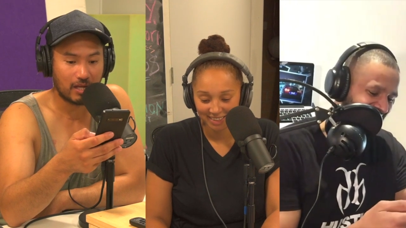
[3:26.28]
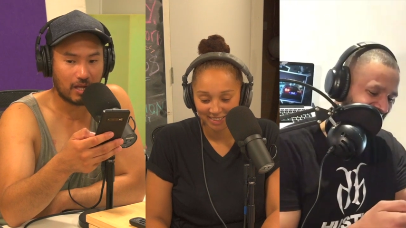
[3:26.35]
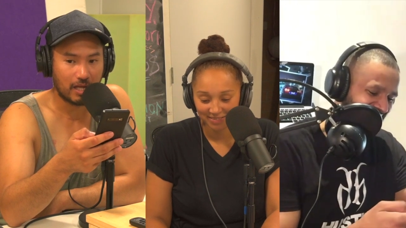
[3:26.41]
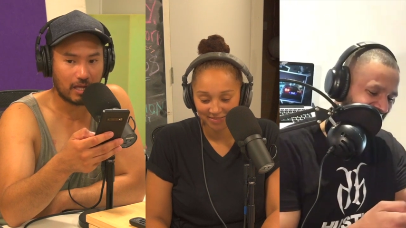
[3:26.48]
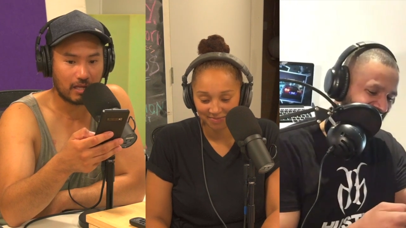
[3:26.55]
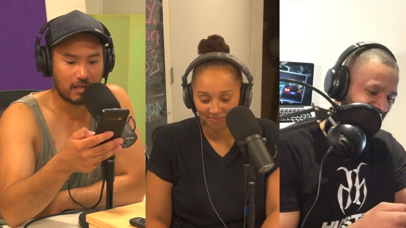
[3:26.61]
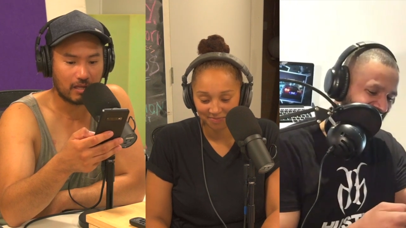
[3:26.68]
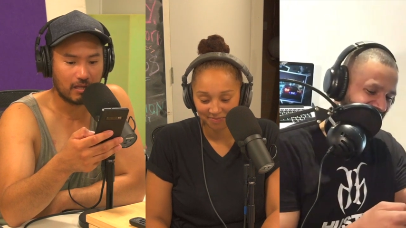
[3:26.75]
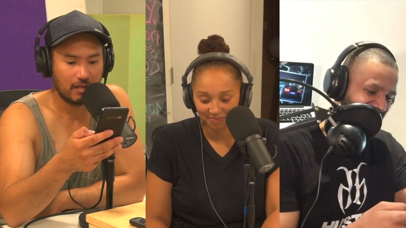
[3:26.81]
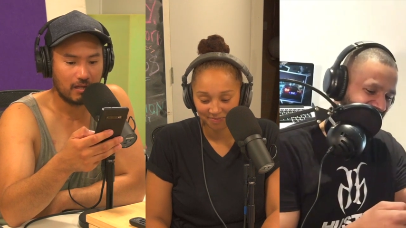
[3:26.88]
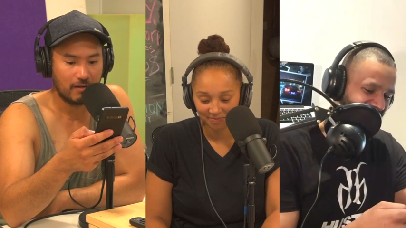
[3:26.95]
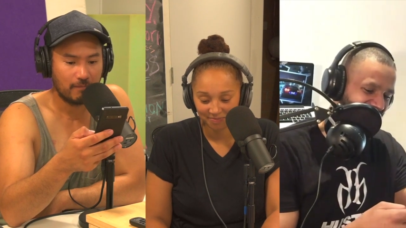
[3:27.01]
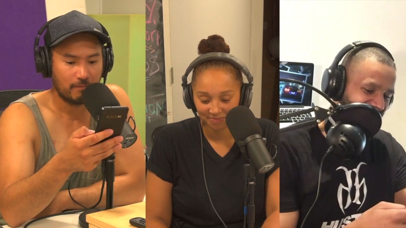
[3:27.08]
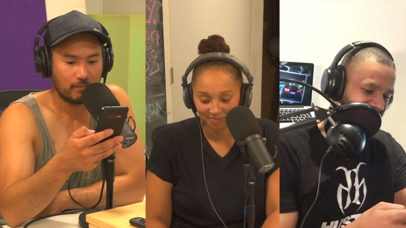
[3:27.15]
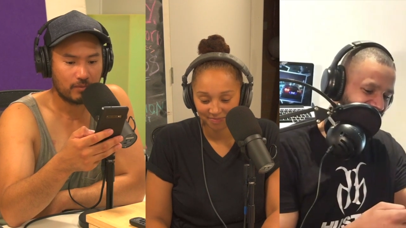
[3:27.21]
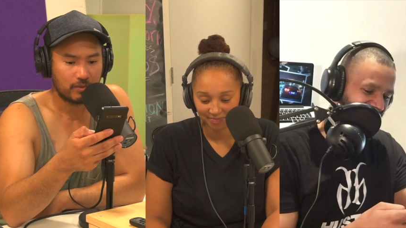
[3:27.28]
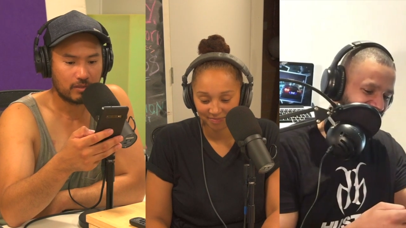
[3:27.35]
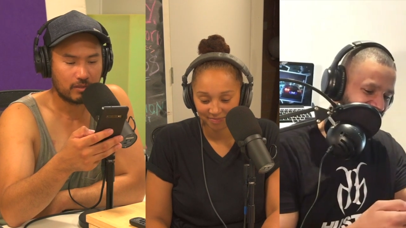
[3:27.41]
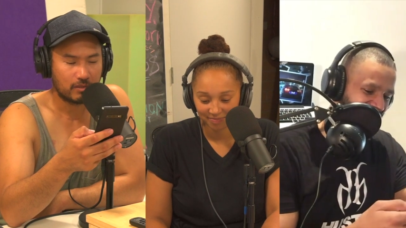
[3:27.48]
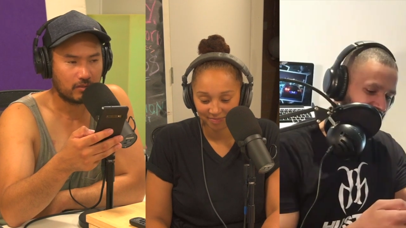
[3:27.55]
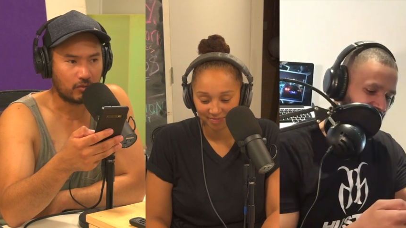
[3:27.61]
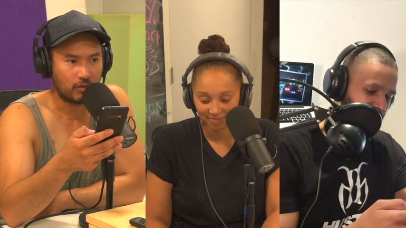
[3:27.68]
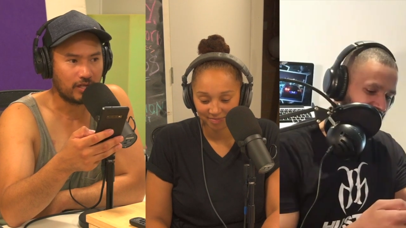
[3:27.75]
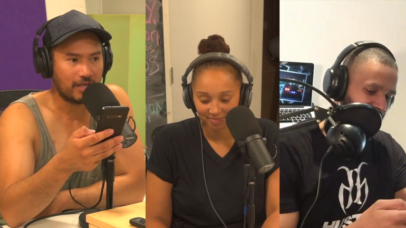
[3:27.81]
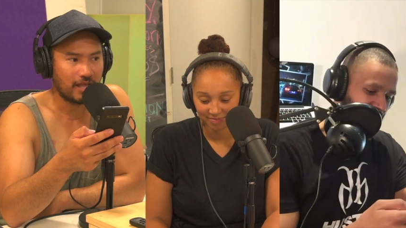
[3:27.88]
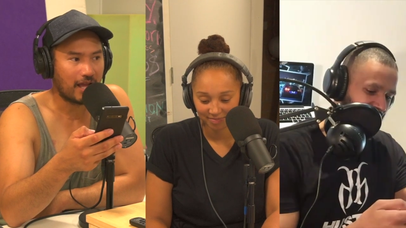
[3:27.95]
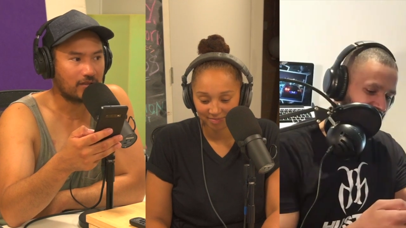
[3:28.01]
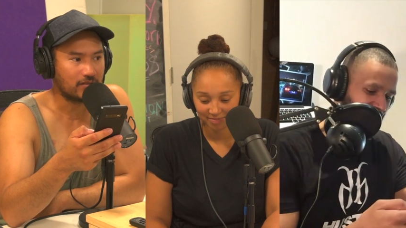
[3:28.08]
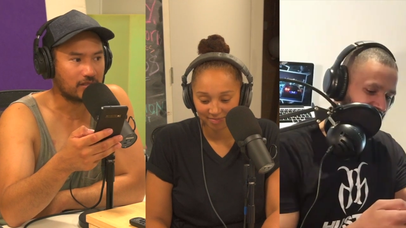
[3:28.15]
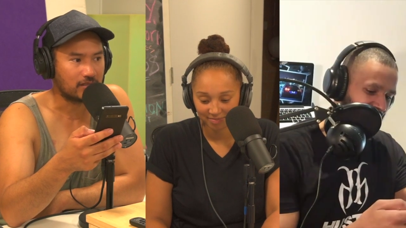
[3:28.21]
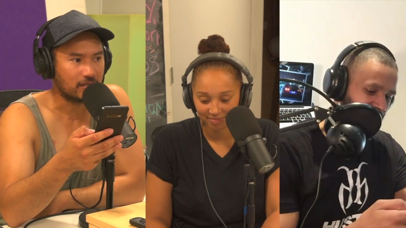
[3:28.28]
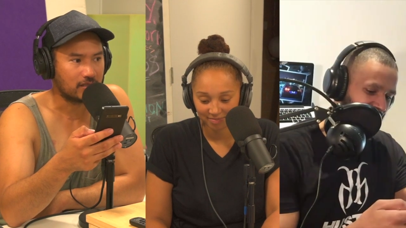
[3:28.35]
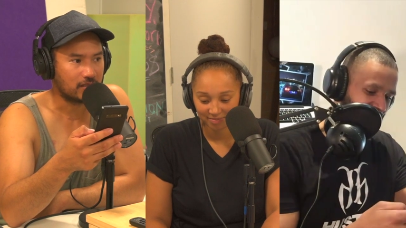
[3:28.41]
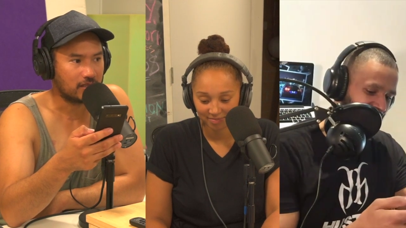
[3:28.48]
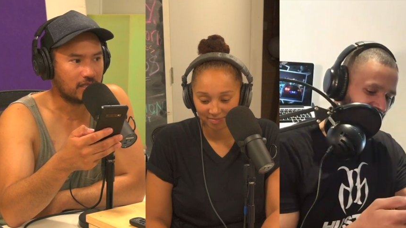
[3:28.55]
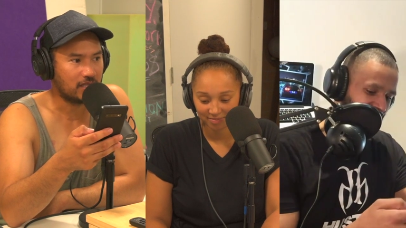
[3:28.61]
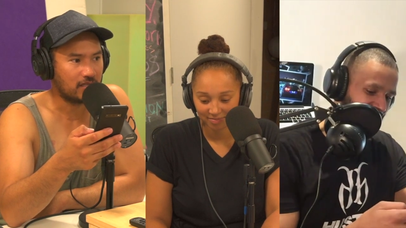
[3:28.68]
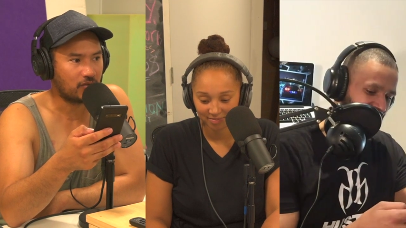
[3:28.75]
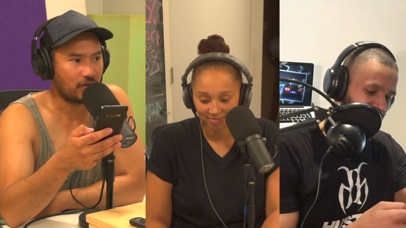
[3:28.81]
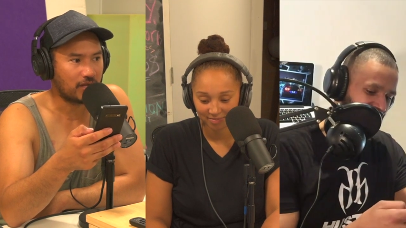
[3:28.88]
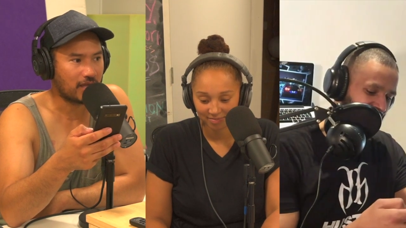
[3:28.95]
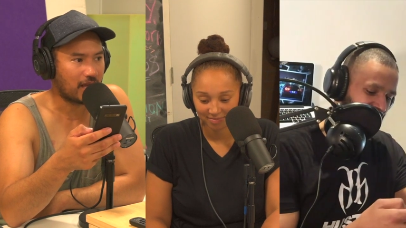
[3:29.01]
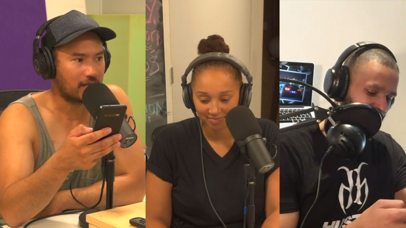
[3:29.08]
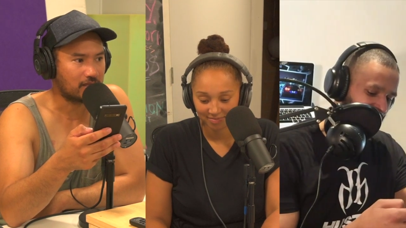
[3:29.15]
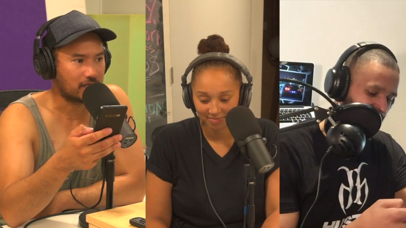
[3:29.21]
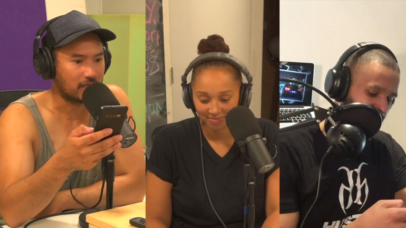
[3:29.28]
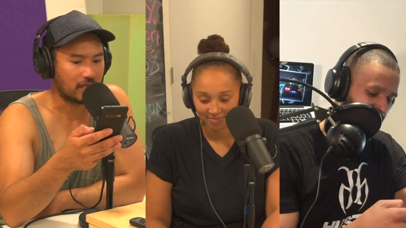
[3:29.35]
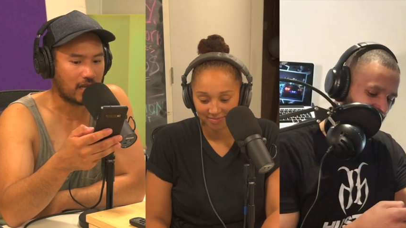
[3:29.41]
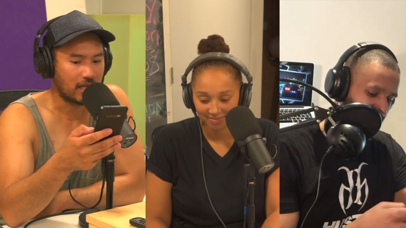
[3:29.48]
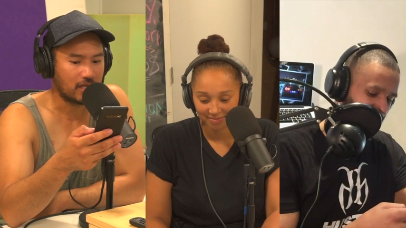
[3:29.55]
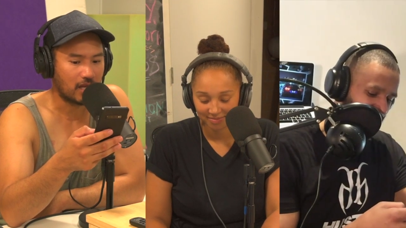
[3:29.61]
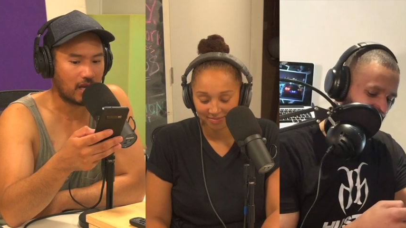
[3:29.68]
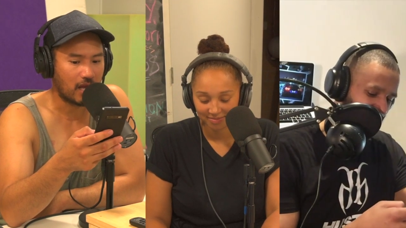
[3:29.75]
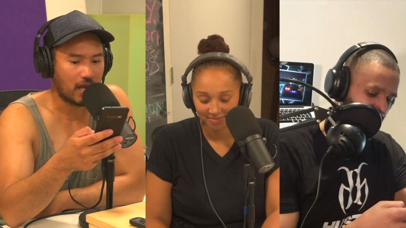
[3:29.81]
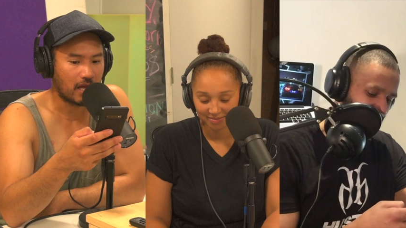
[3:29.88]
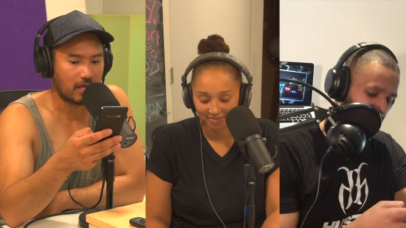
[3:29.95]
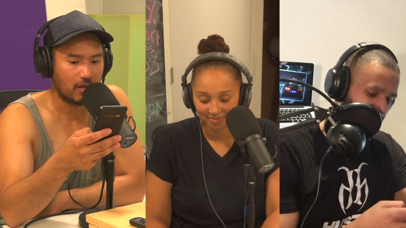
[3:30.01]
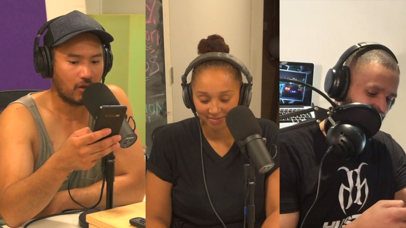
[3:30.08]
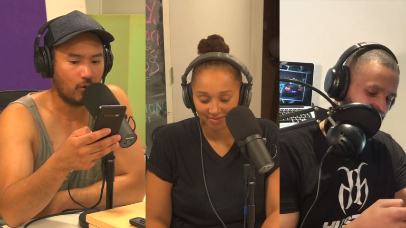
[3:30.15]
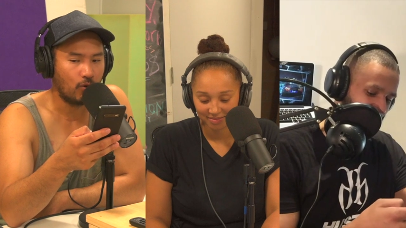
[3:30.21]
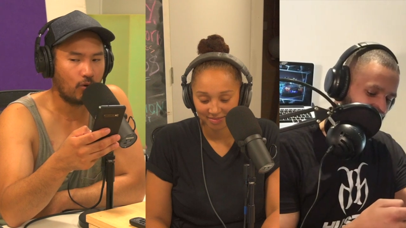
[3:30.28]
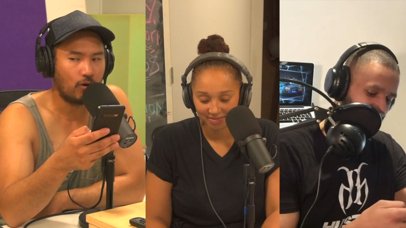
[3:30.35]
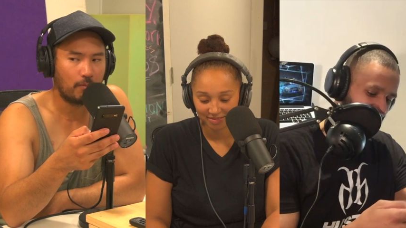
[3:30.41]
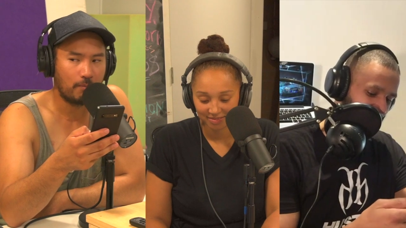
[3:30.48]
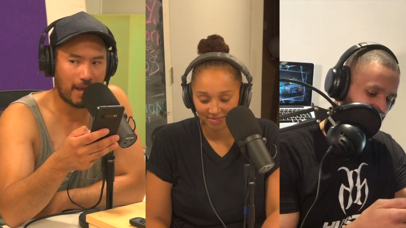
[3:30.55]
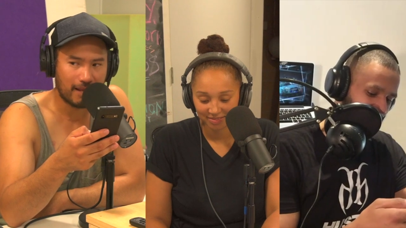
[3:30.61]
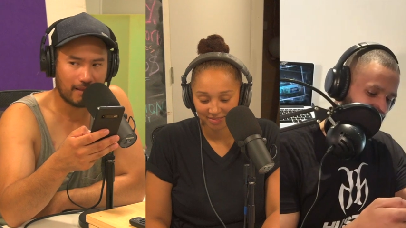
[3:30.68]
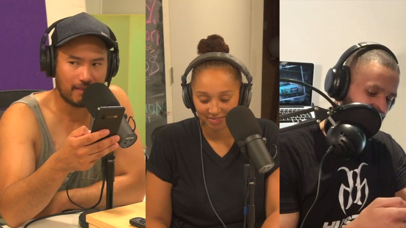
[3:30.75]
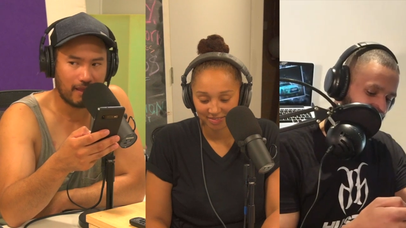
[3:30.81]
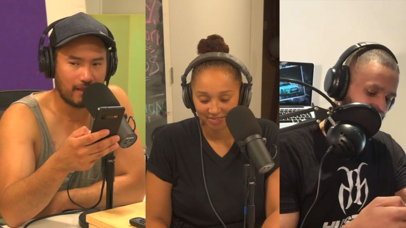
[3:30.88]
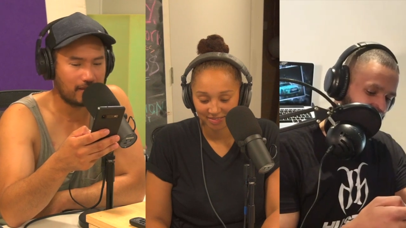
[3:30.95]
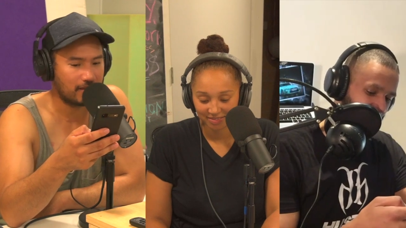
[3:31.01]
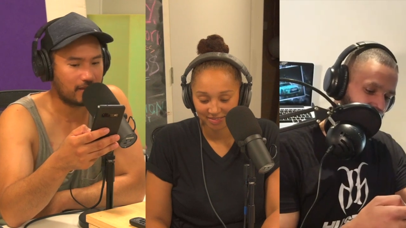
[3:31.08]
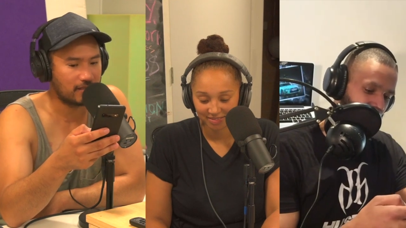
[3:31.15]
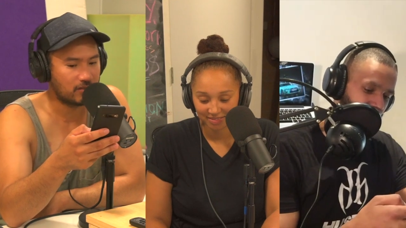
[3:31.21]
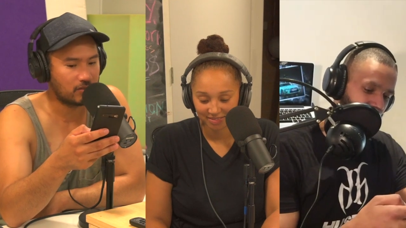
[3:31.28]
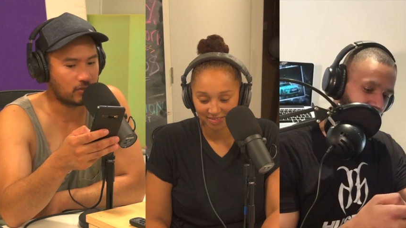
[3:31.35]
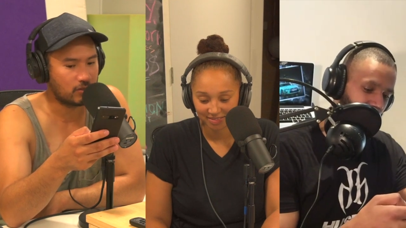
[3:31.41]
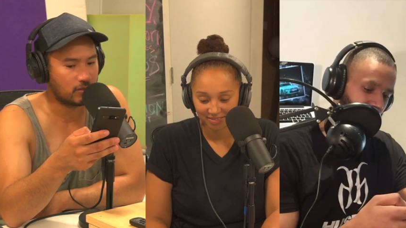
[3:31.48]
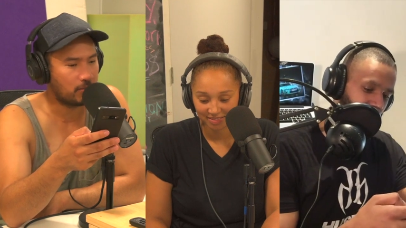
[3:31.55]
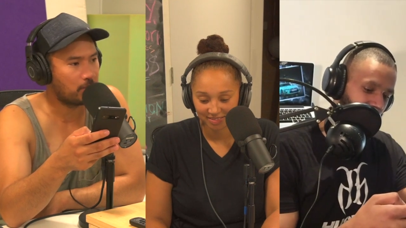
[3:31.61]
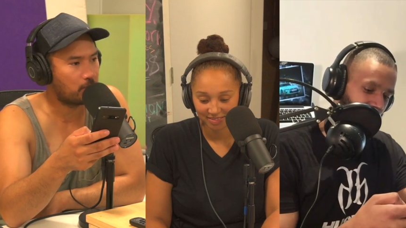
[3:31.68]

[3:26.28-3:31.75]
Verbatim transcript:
Speaker 1: like three thousand year three thousand, and you're like, oh, back then this used to be